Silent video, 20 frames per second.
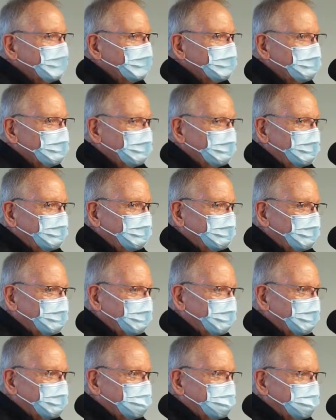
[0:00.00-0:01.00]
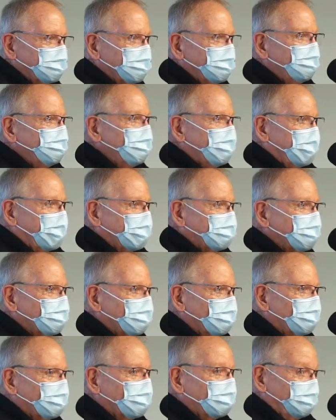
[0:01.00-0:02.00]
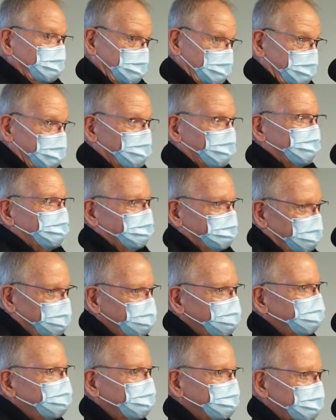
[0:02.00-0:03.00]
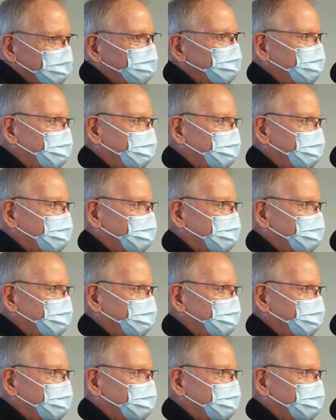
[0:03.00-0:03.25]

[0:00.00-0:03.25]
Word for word: So you know, everybody says do masks work. Yep. I mean,